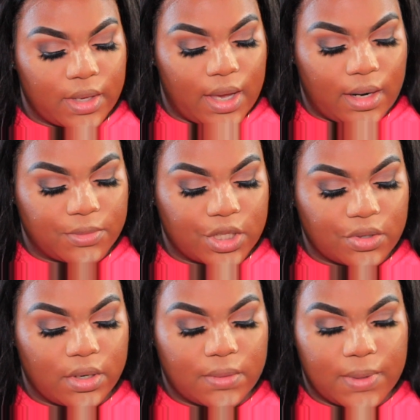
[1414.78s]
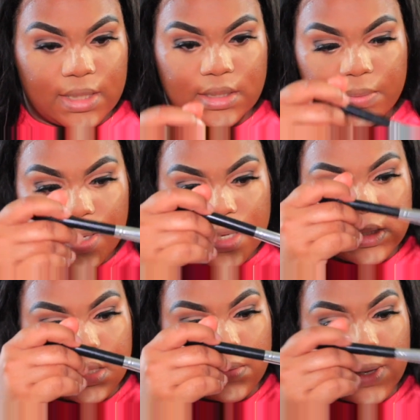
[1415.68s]
And I'm just going to be dipping
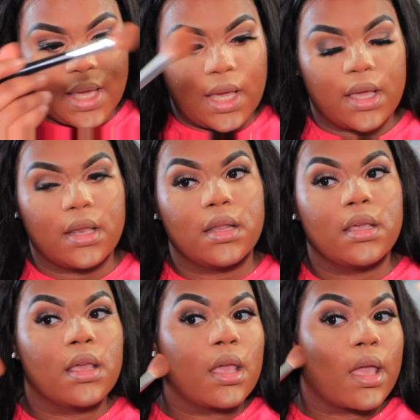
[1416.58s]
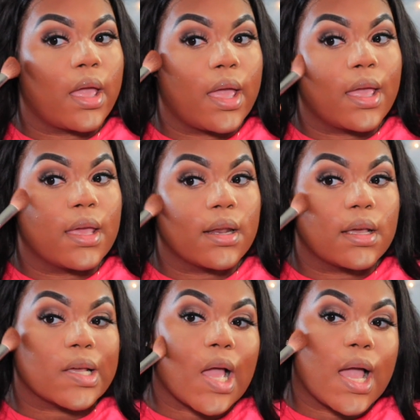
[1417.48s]
into the pan and
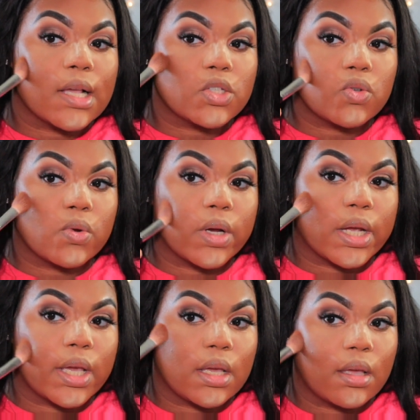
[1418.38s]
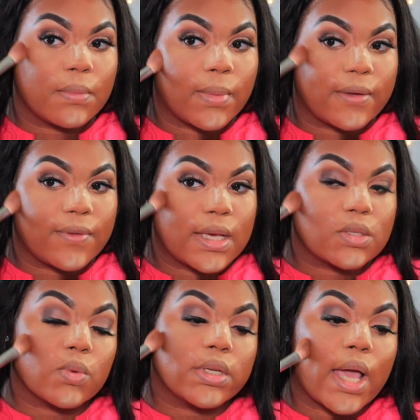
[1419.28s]
contouring my
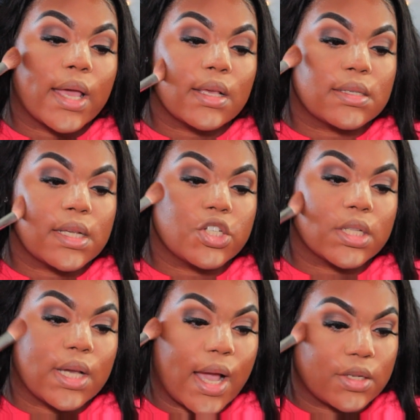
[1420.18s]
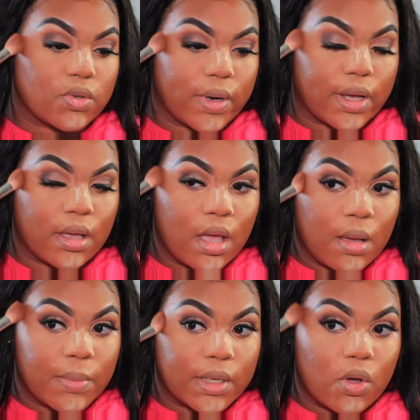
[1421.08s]
face. Well, not essentially contouring,
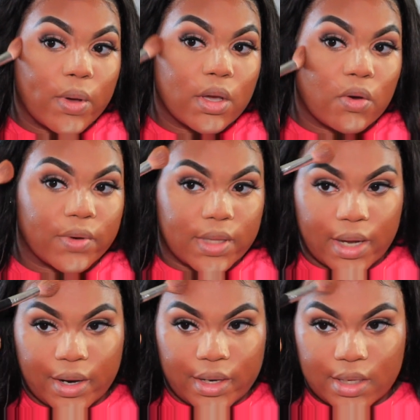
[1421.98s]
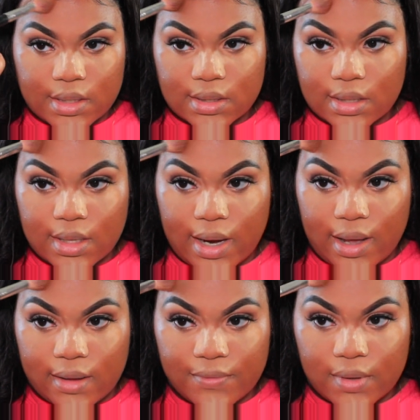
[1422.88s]
but going over the areas that
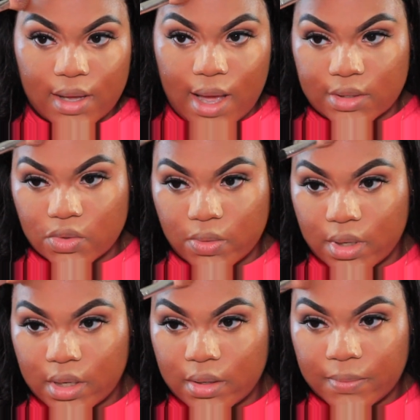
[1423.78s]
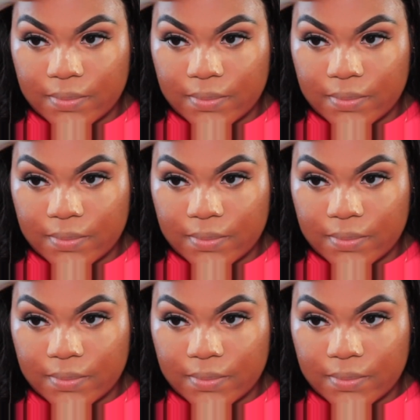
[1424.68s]
I've contoured.